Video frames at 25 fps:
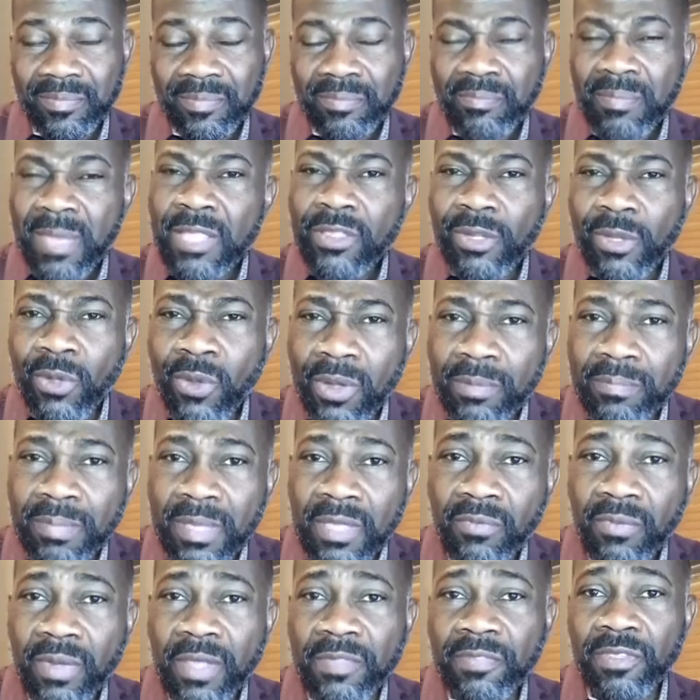May the Lord
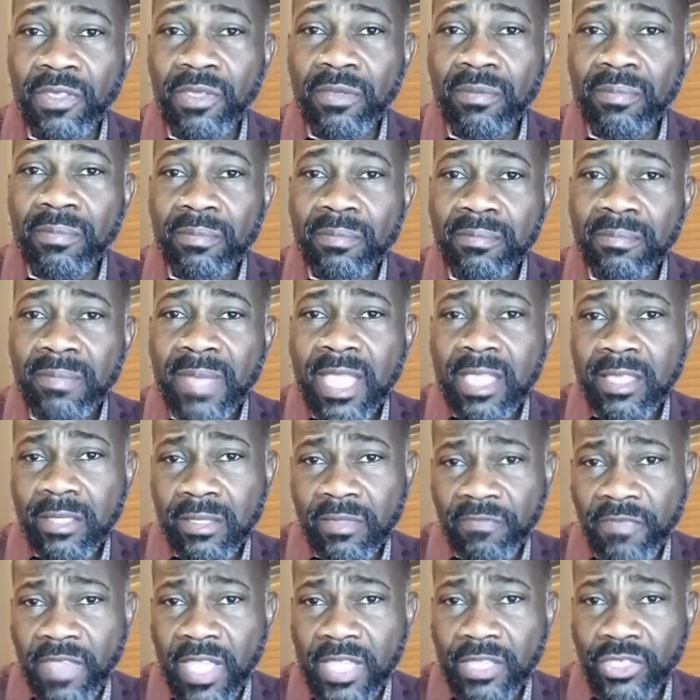be with you. May
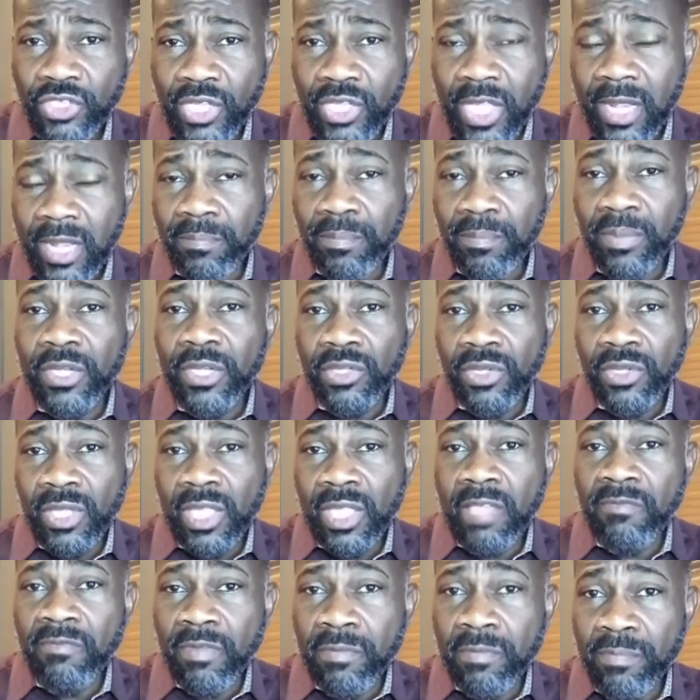his face shine upon you and
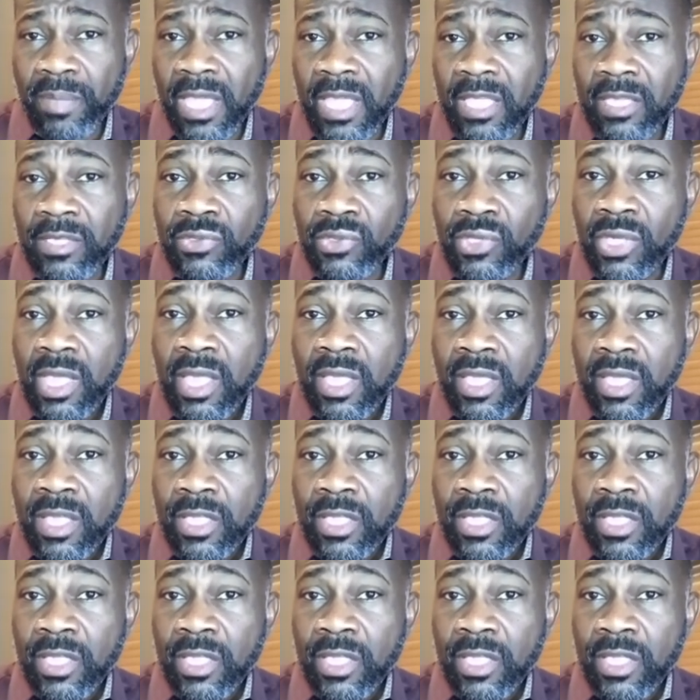give you peace.